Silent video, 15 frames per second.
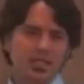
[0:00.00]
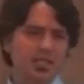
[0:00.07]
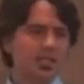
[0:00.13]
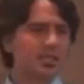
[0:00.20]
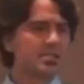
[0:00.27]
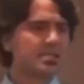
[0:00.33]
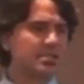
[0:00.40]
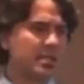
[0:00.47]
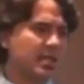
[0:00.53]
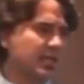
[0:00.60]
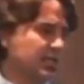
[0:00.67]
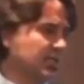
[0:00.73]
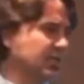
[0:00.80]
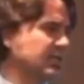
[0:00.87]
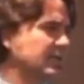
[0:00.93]
I need a
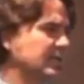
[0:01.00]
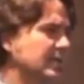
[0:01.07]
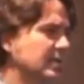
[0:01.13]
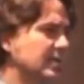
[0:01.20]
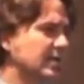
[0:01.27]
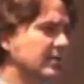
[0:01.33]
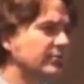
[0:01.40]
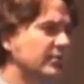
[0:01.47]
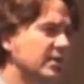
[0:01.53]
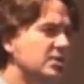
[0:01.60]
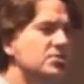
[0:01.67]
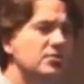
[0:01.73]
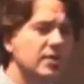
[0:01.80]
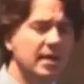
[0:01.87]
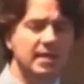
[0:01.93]
steak, I need
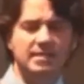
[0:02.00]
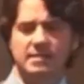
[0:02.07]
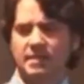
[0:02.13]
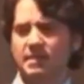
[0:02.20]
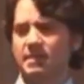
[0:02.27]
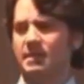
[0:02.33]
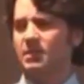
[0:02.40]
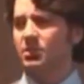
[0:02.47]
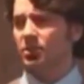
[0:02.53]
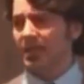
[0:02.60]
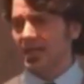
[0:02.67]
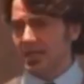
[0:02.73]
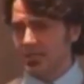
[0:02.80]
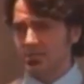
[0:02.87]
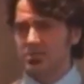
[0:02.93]
French fries, I need
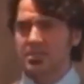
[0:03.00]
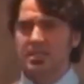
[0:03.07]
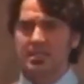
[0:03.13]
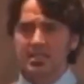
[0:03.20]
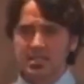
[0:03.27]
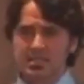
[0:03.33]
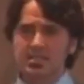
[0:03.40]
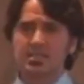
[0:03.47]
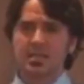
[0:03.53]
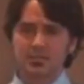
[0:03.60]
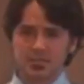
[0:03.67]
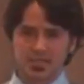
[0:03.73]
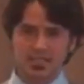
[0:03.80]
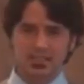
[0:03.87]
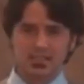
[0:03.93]
crackers, I need
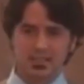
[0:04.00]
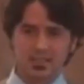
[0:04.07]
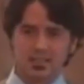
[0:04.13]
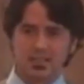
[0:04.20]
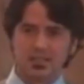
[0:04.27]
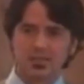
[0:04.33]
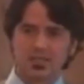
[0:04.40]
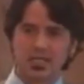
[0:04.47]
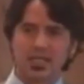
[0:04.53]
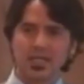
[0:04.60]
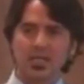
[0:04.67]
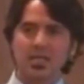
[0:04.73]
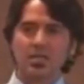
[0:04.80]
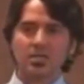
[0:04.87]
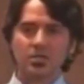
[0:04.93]
something.
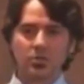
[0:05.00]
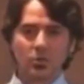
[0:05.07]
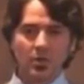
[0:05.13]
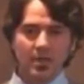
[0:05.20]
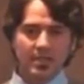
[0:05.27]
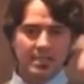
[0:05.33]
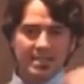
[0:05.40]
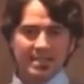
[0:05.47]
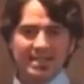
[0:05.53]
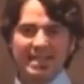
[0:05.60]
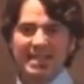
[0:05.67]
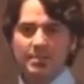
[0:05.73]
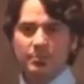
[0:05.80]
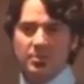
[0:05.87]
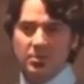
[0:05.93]
Okay? You're wanting to
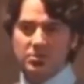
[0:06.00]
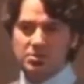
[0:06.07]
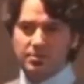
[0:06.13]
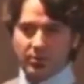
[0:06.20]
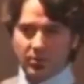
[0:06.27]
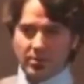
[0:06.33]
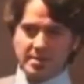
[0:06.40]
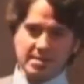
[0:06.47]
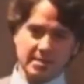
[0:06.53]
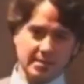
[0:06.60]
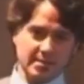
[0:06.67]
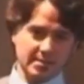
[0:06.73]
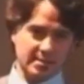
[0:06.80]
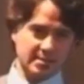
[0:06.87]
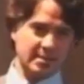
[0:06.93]
keep those
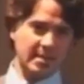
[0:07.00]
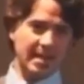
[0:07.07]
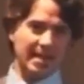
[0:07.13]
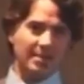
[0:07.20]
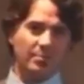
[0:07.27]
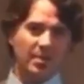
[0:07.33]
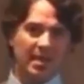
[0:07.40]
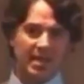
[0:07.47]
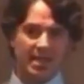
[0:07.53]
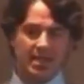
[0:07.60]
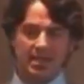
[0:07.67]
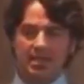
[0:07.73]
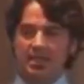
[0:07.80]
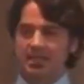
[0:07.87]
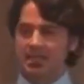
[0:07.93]
poisons at
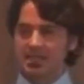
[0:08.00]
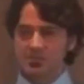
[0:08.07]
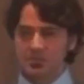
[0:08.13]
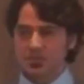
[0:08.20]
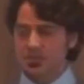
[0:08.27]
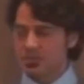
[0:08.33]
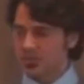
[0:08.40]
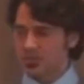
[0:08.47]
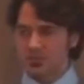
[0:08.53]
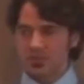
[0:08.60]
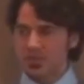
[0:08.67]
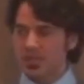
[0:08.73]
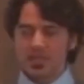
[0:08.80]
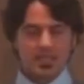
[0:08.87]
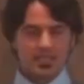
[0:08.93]
bay. That's what you're
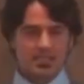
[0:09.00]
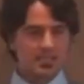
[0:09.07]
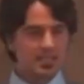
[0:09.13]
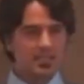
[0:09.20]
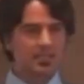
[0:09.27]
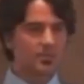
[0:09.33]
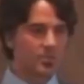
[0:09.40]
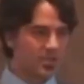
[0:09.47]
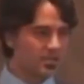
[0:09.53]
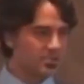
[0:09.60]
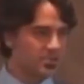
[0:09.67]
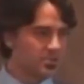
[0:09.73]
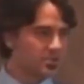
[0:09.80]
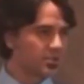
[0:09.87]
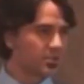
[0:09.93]
doing. It's not your
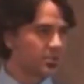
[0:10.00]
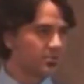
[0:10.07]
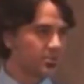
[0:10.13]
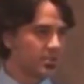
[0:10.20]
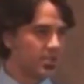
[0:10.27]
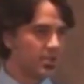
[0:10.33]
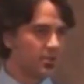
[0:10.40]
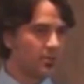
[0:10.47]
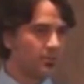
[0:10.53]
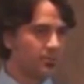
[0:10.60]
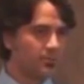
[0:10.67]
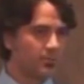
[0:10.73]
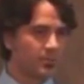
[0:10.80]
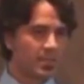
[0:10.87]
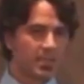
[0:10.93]
blood sugar going low.
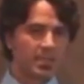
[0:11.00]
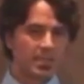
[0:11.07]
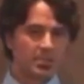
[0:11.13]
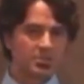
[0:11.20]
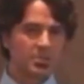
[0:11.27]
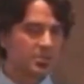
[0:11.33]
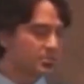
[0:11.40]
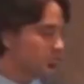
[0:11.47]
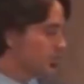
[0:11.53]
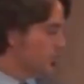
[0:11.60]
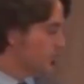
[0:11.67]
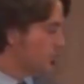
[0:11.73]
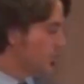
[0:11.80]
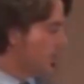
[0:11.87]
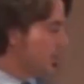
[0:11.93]
Here's the
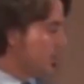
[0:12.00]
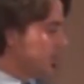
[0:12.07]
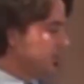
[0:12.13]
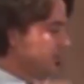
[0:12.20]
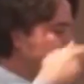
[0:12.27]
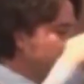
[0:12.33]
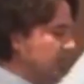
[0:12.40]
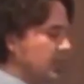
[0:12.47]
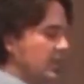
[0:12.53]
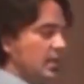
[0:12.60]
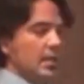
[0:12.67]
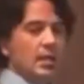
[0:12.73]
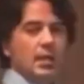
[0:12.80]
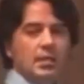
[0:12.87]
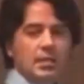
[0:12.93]
proof. You put
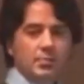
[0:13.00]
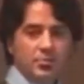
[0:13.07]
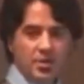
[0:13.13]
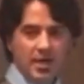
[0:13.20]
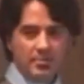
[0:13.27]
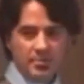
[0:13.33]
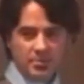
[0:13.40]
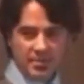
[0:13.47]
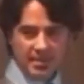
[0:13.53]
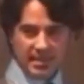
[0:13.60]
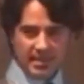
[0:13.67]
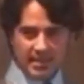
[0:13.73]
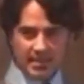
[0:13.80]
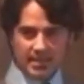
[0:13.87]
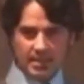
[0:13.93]
in the proper
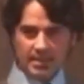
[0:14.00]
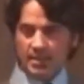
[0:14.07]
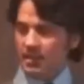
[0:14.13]
thing,